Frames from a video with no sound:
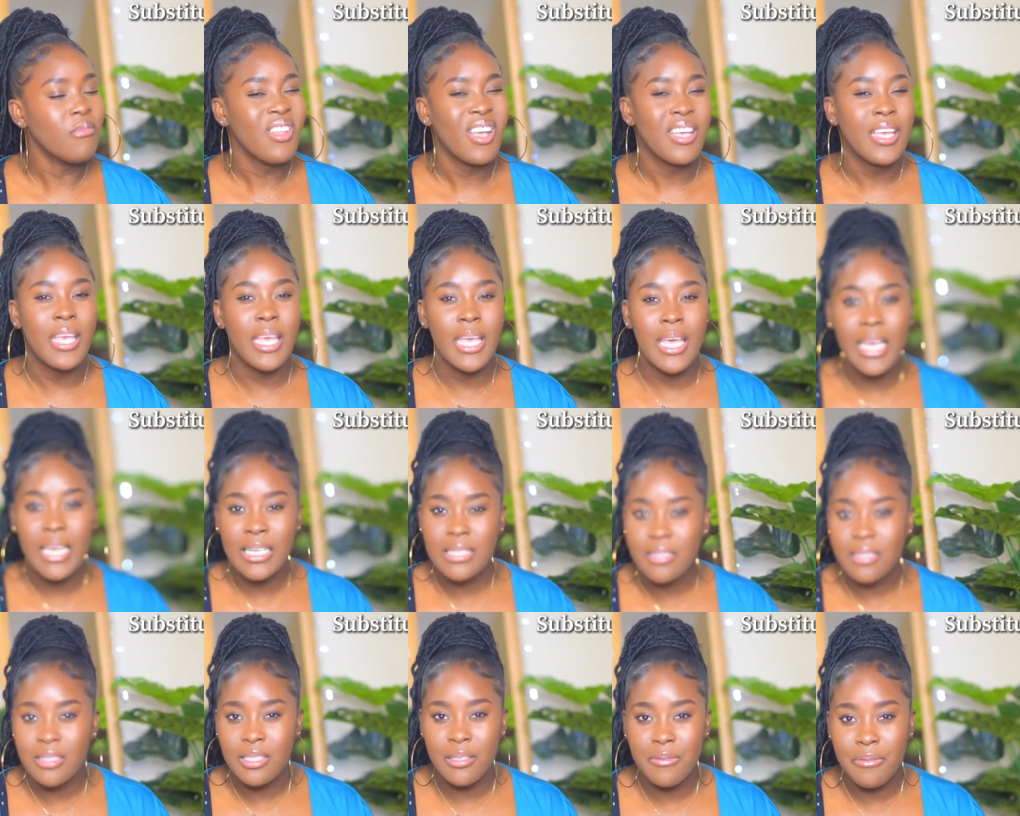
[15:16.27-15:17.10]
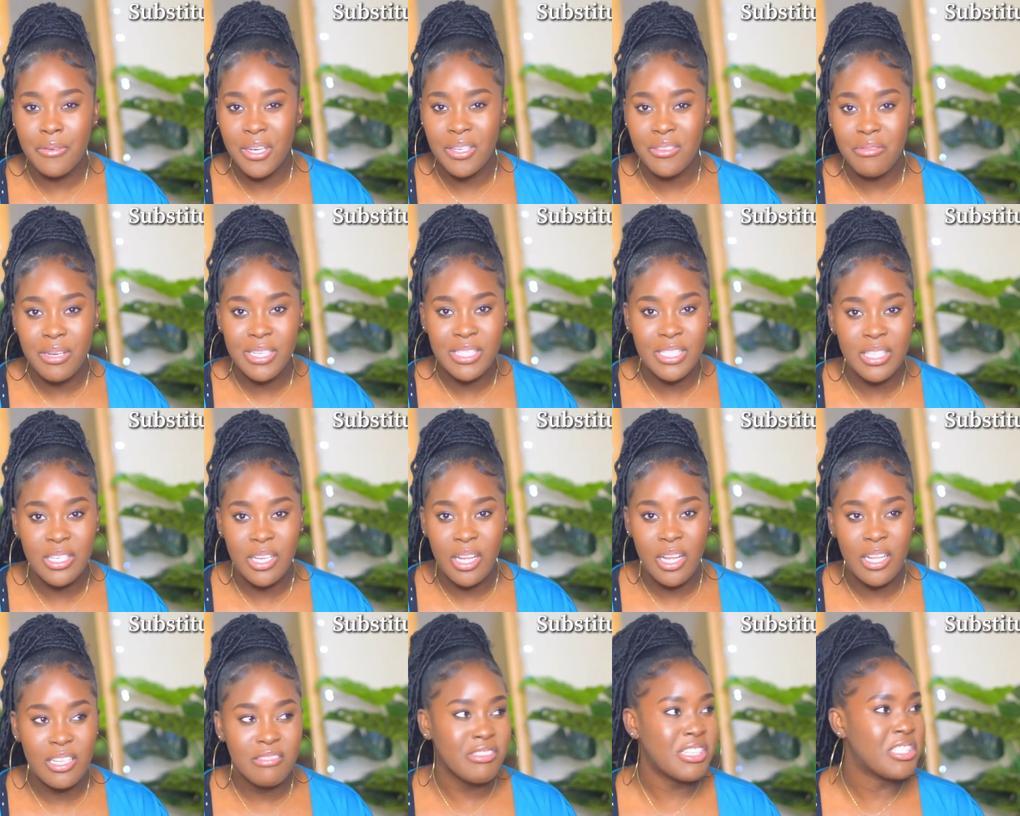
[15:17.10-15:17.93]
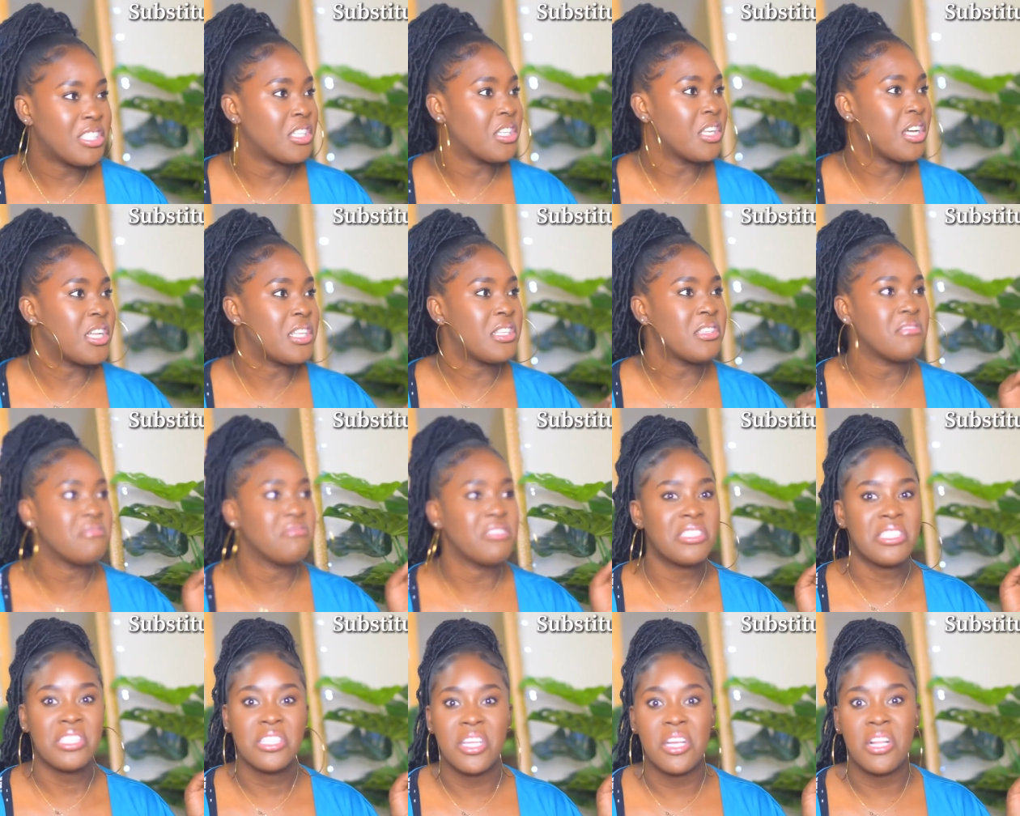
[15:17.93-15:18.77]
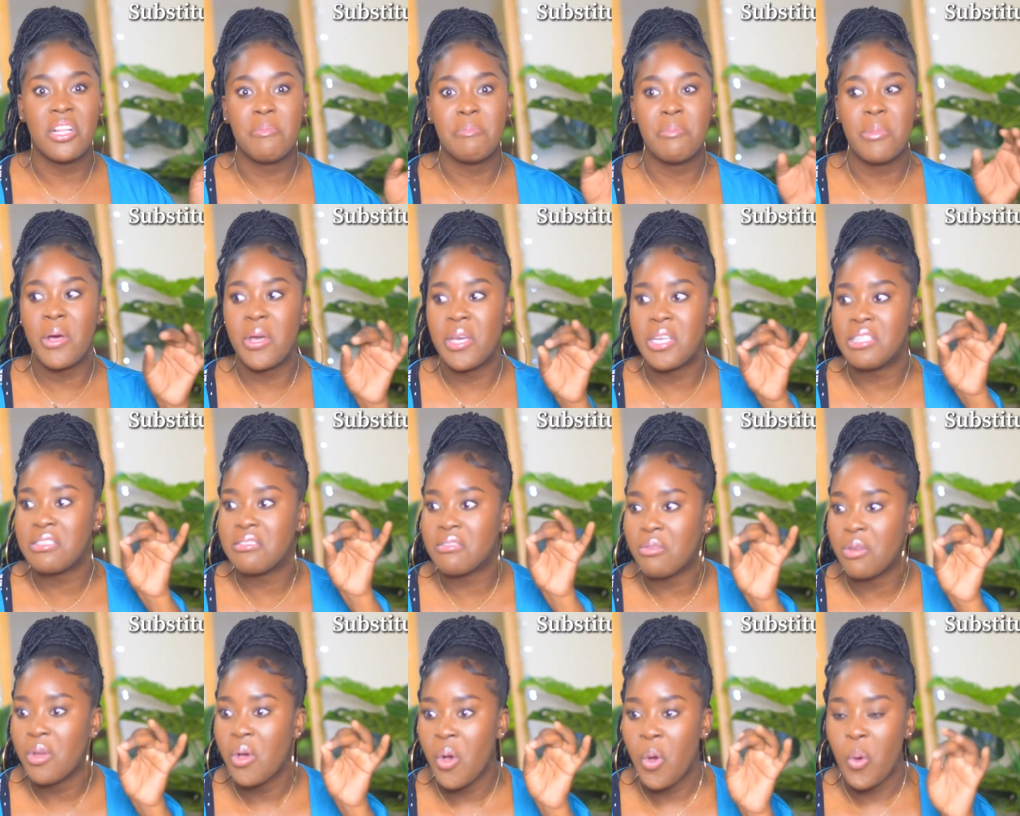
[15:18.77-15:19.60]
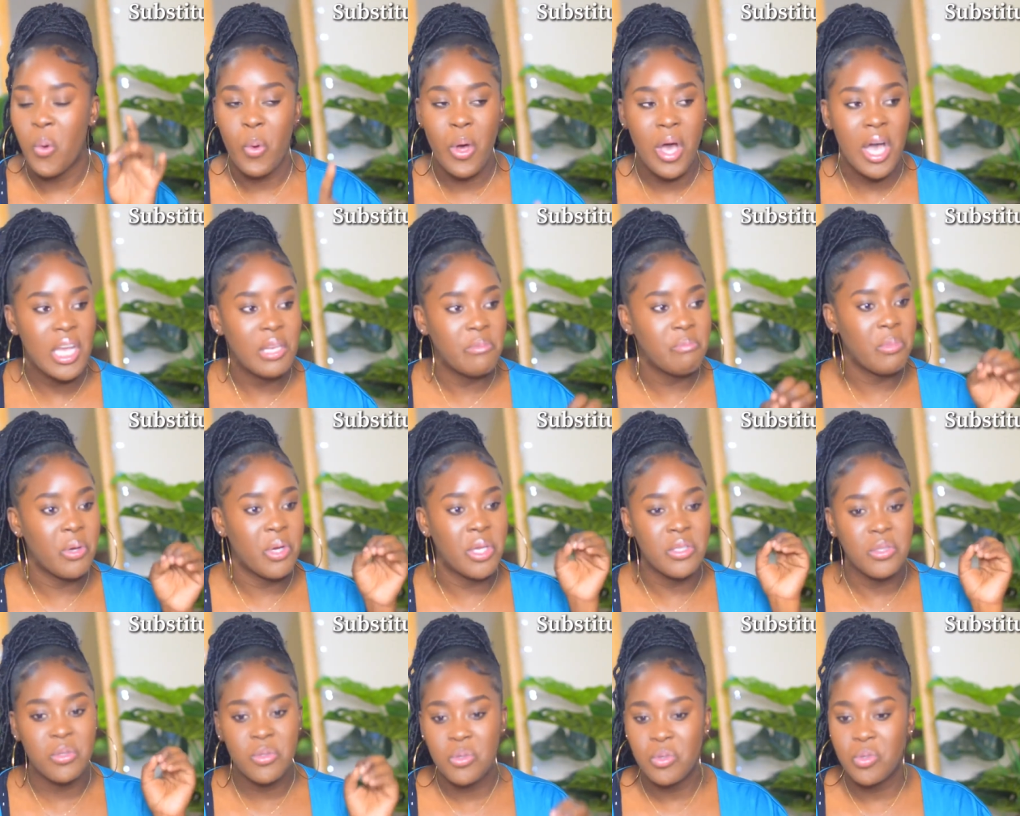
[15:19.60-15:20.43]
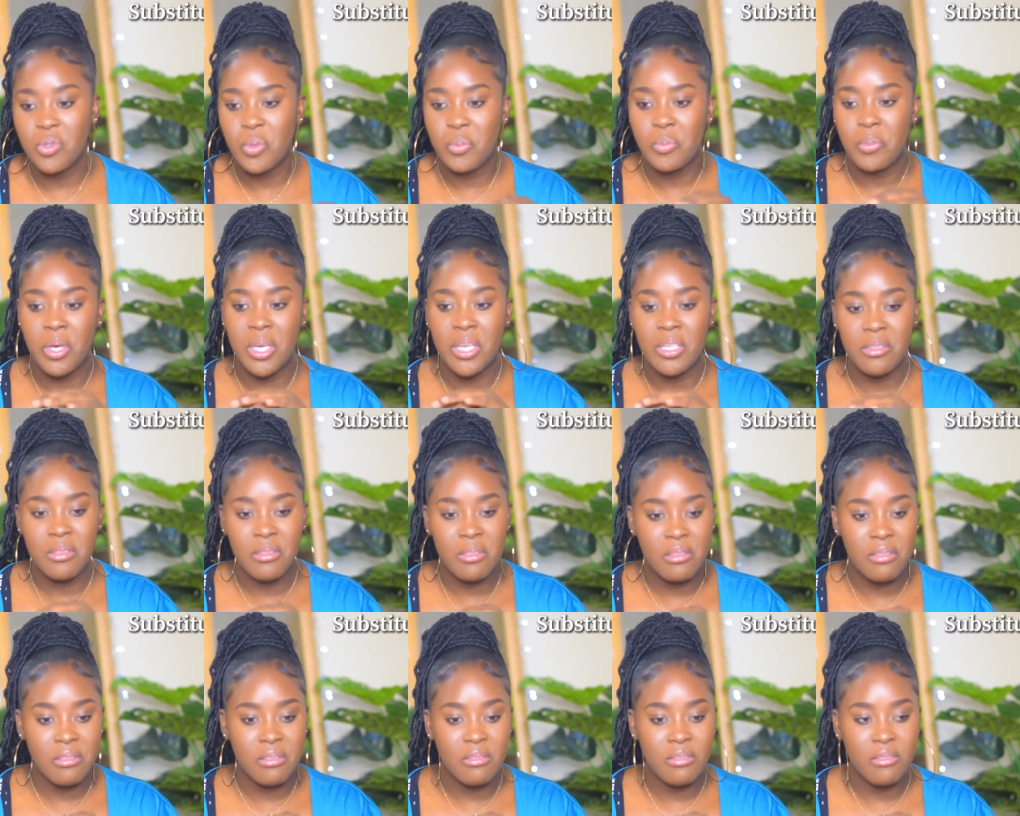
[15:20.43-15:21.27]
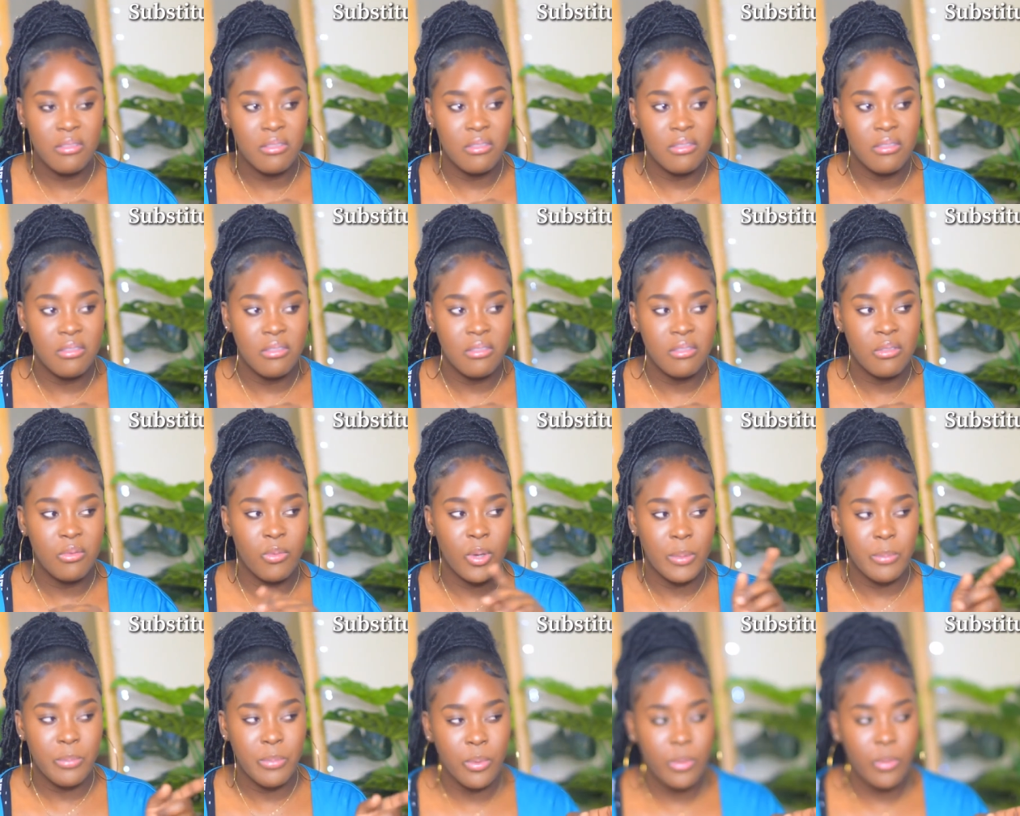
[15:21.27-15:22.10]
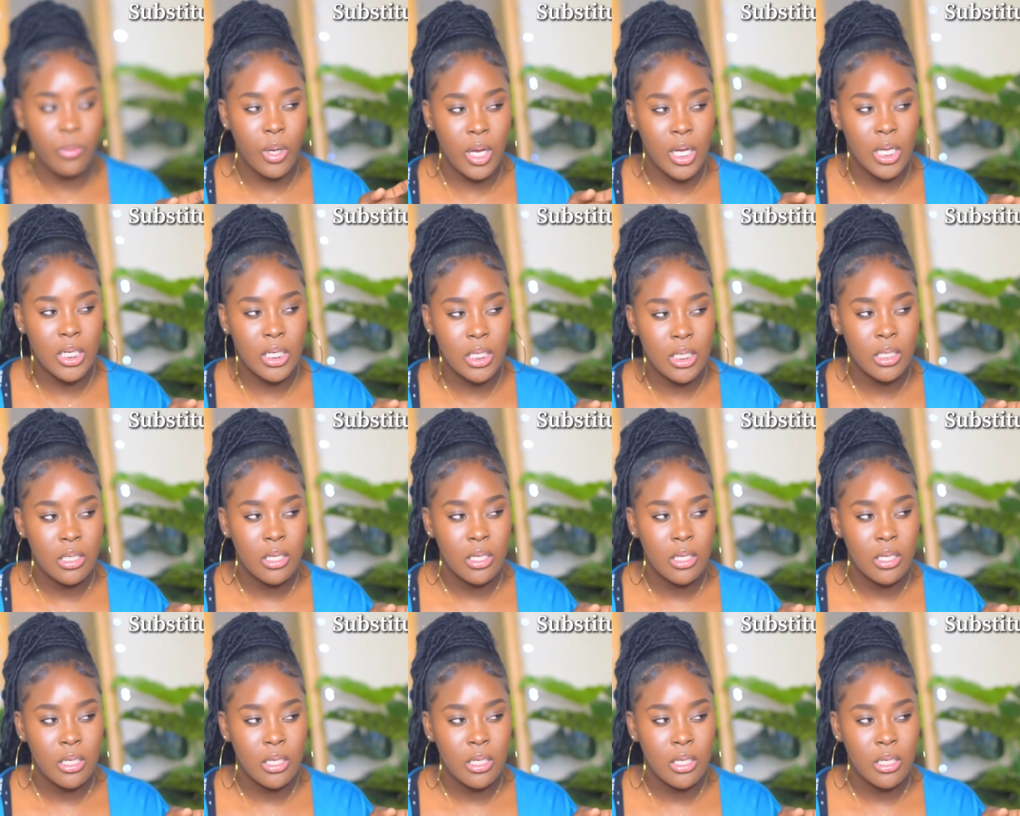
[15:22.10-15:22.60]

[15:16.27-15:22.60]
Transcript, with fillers: eight different retinol, retinol, retinol point one, point two, point one, one.